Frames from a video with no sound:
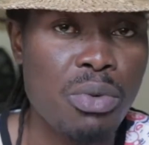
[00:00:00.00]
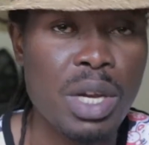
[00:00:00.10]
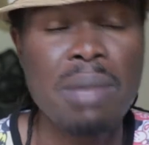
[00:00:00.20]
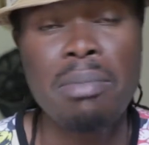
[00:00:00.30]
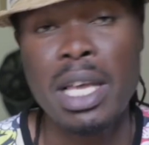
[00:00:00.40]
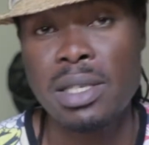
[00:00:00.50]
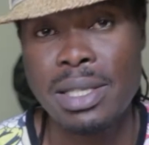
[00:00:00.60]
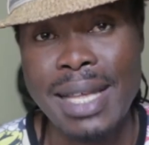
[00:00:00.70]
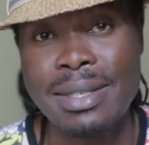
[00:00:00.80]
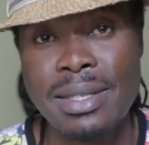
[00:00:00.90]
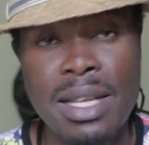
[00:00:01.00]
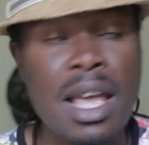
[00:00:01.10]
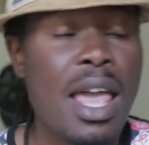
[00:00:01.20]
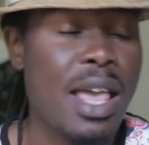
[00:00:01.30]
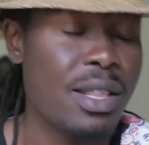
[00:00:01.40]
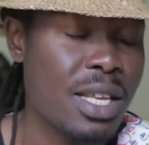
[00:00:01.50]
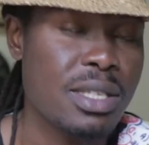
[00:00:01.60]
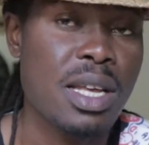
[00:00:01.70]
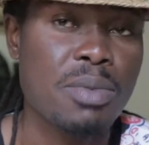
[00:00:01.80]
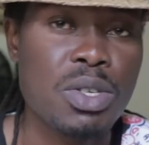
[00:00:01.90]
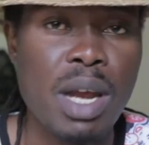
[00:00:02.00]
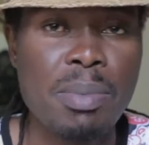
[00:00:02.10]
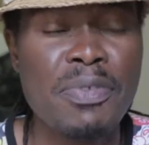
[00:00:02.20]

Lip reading: really makes sense, hey, then subscribe.